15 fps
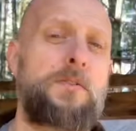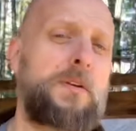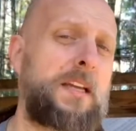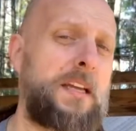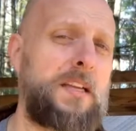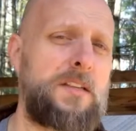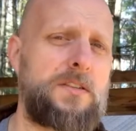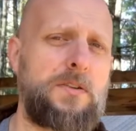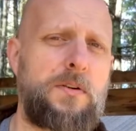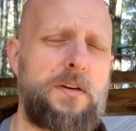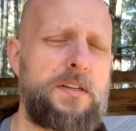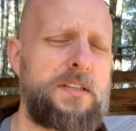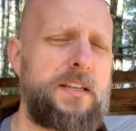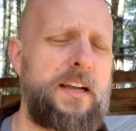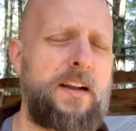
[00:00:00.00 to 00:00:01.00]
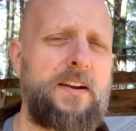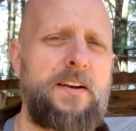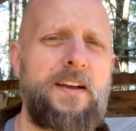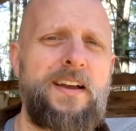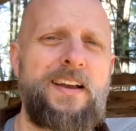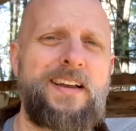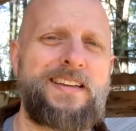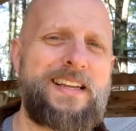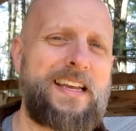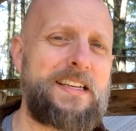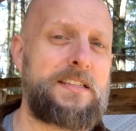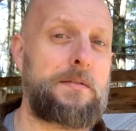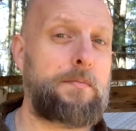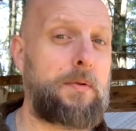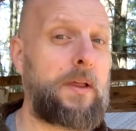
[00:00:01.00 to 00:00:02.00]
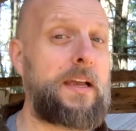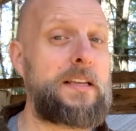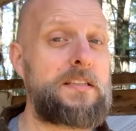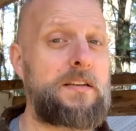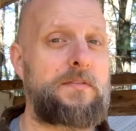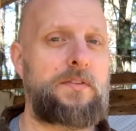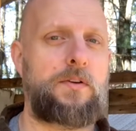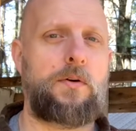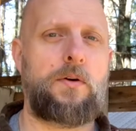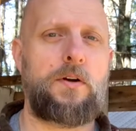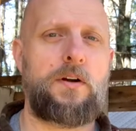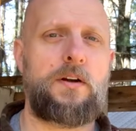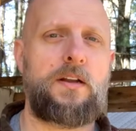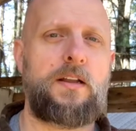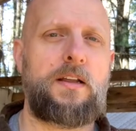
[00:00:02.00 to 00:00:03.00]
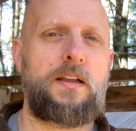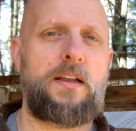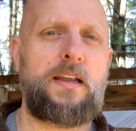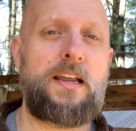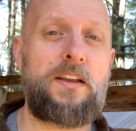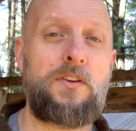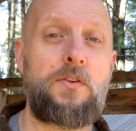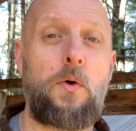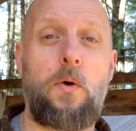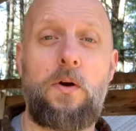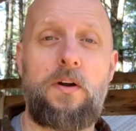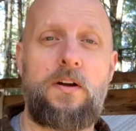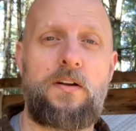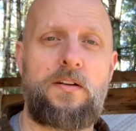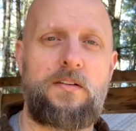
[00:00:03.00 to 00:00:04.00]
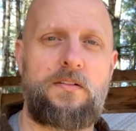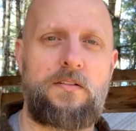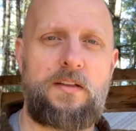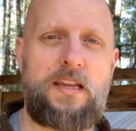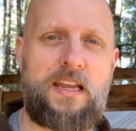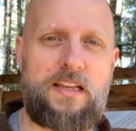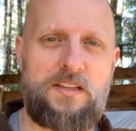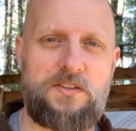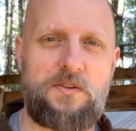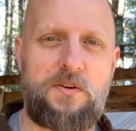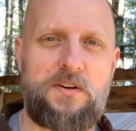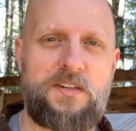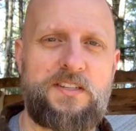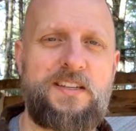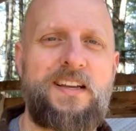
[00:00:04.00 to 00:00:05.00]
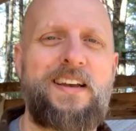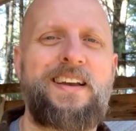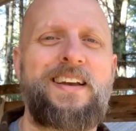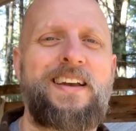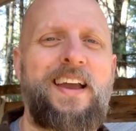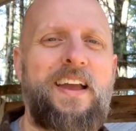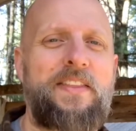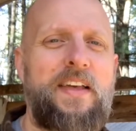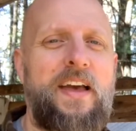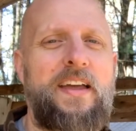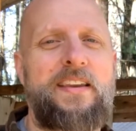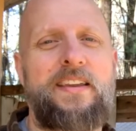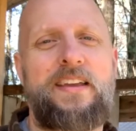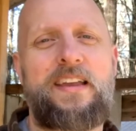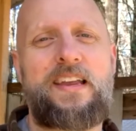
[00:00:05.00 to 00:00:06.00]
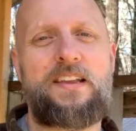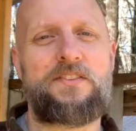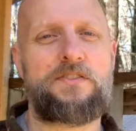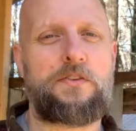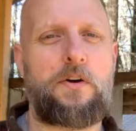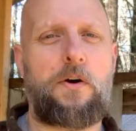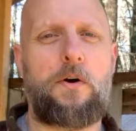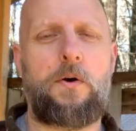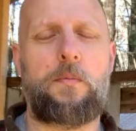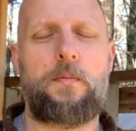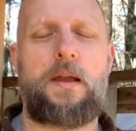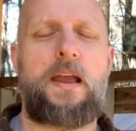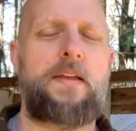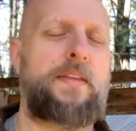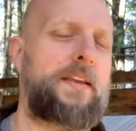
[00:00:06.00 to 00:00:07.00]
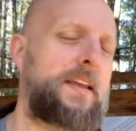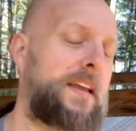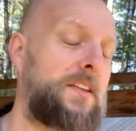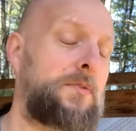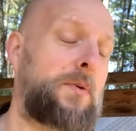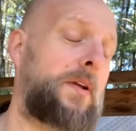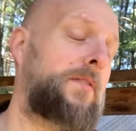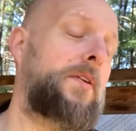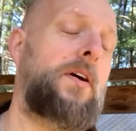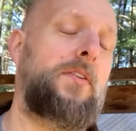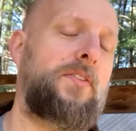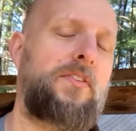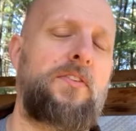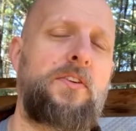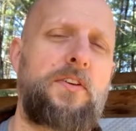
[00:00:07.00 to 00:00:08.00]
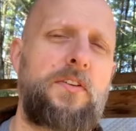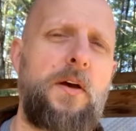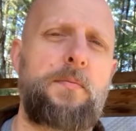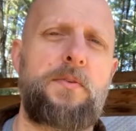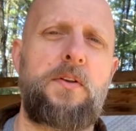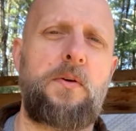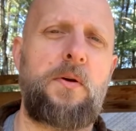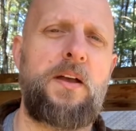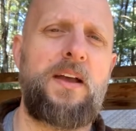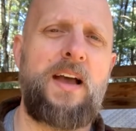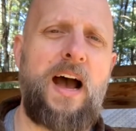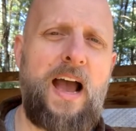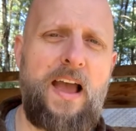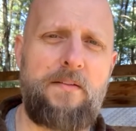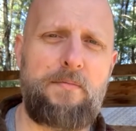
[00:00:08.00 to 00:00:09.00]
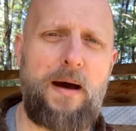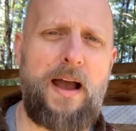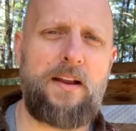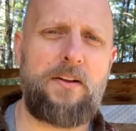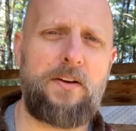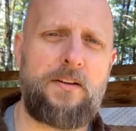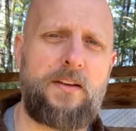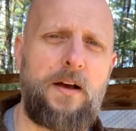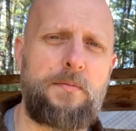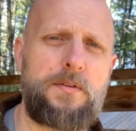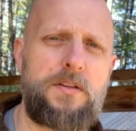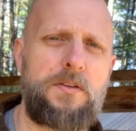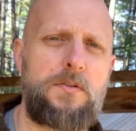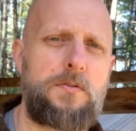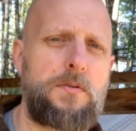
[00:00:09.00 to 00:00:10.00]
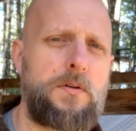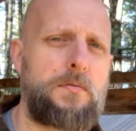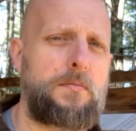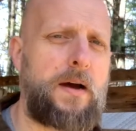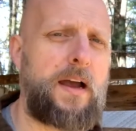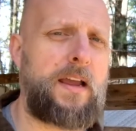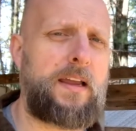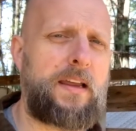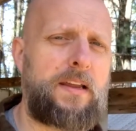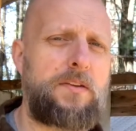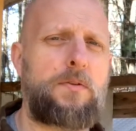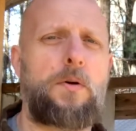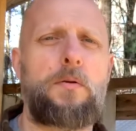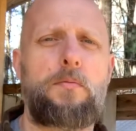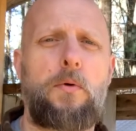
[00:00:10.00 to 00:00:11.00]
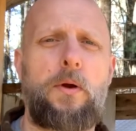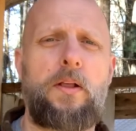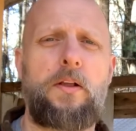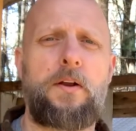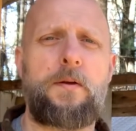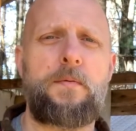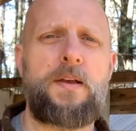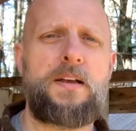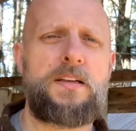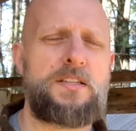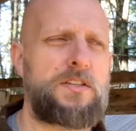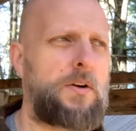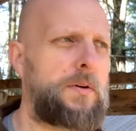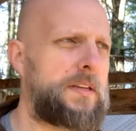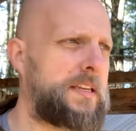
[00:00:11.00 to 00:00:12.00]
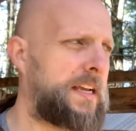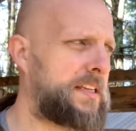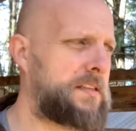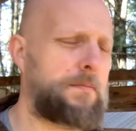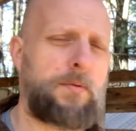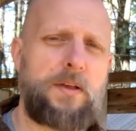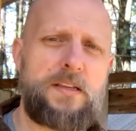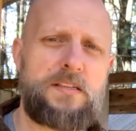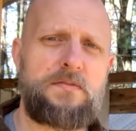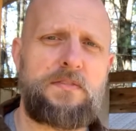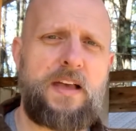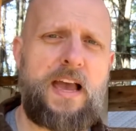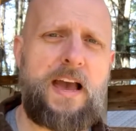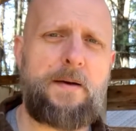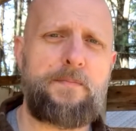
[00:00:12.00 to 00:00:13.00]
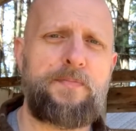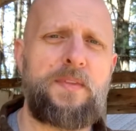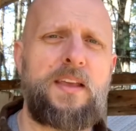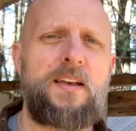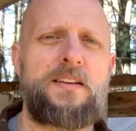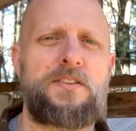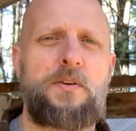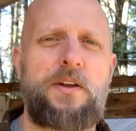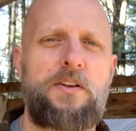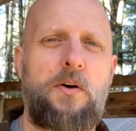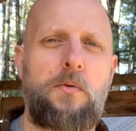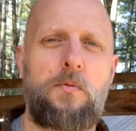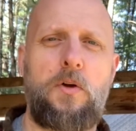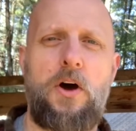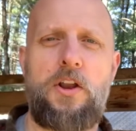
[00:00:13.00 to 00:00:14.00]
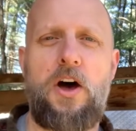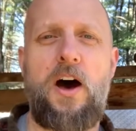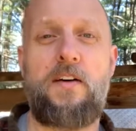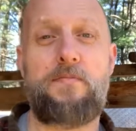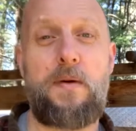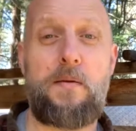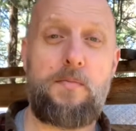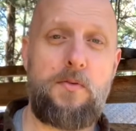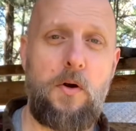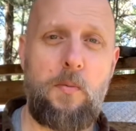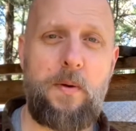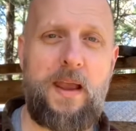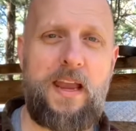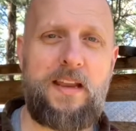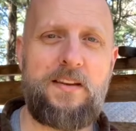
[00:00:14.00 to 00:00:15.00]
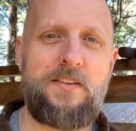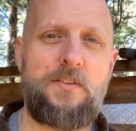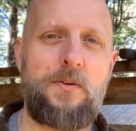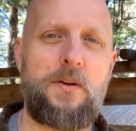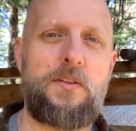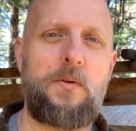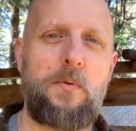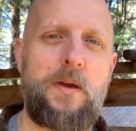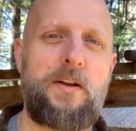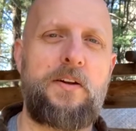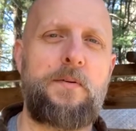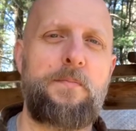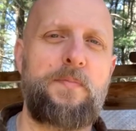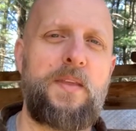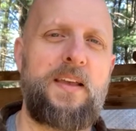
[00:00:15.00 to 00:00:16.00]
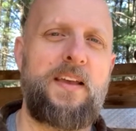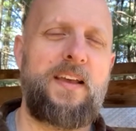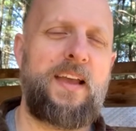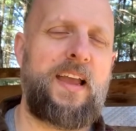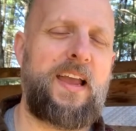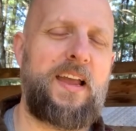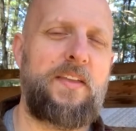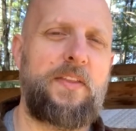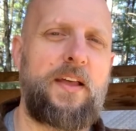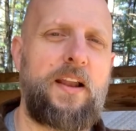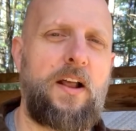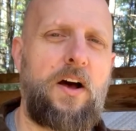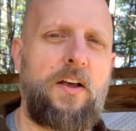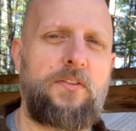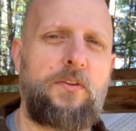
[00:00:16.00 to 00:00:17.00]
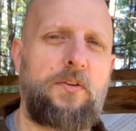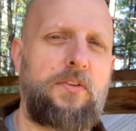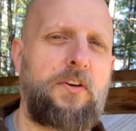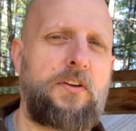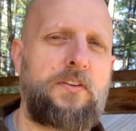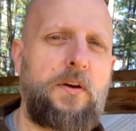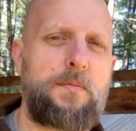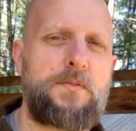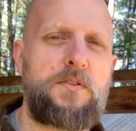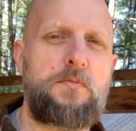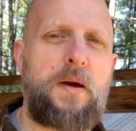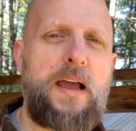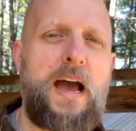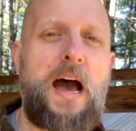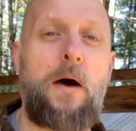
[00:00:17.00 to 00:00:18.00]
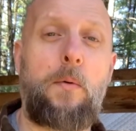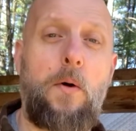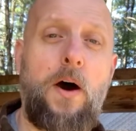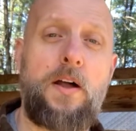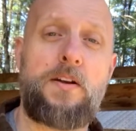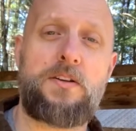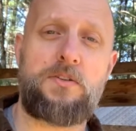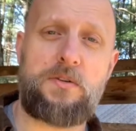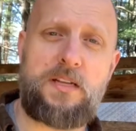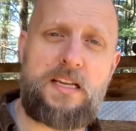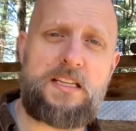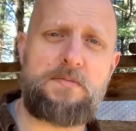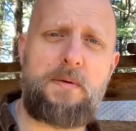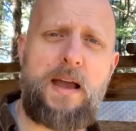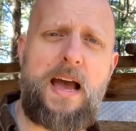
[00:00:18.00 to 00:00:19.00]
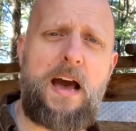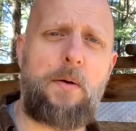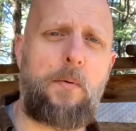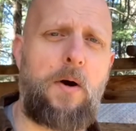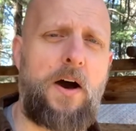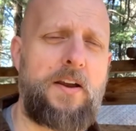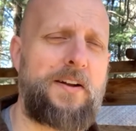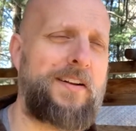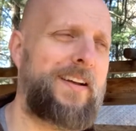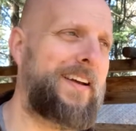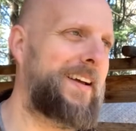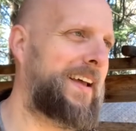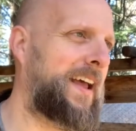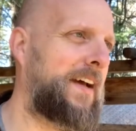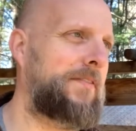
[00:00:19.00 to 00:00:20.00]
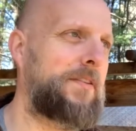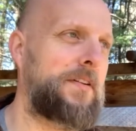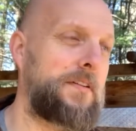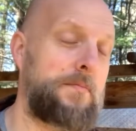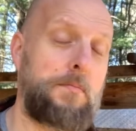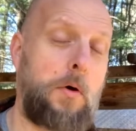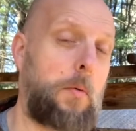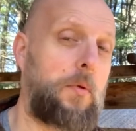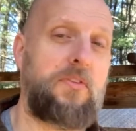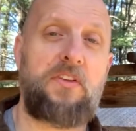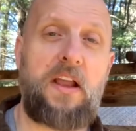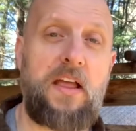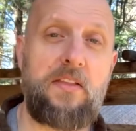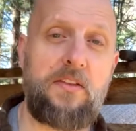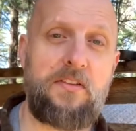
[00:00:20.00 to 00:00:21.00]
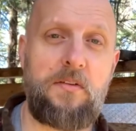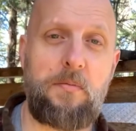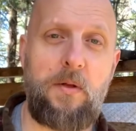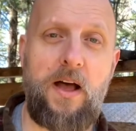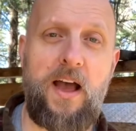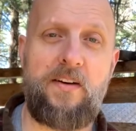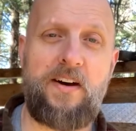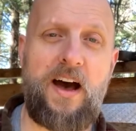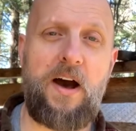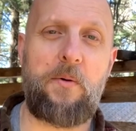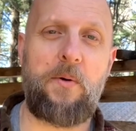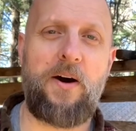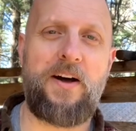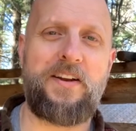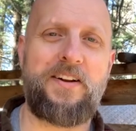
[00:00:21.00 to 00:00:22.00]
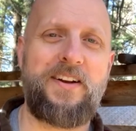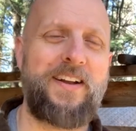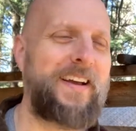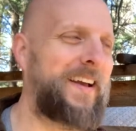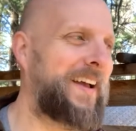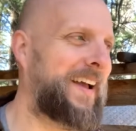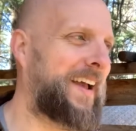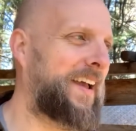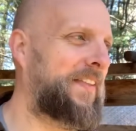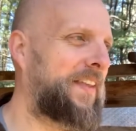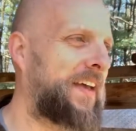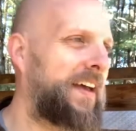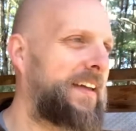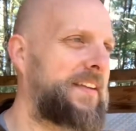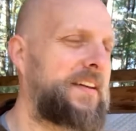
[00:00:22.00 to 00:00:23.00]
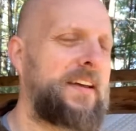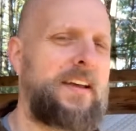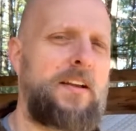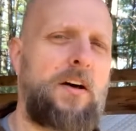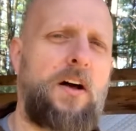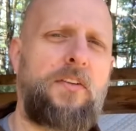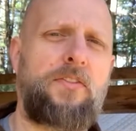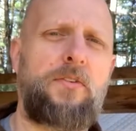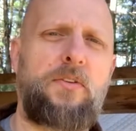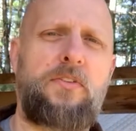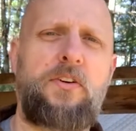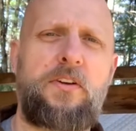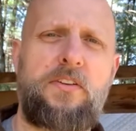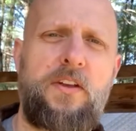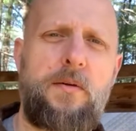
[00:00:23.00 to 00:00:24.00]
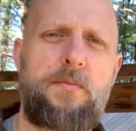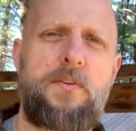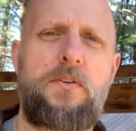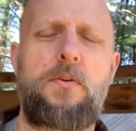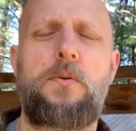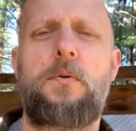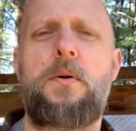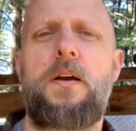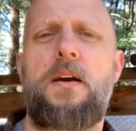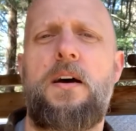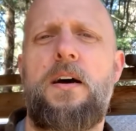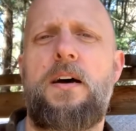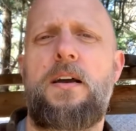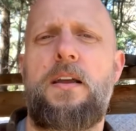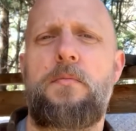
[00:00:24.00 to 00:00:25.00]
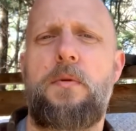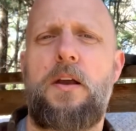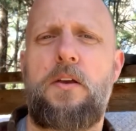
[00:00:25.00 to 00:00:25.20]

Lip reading: a heat source there, takes the place of your indoor heat source, and then heats your home, and then heats whatever else it's hooked up to. I have mine hooked up to my indoor boiler, so it takes the place of that, so I don't run off my propane during the winter. And then it also is hooked up to my hot water, so it heats my hot water. I have almost an endless supply of hot water. And then it also is hooked up to, in my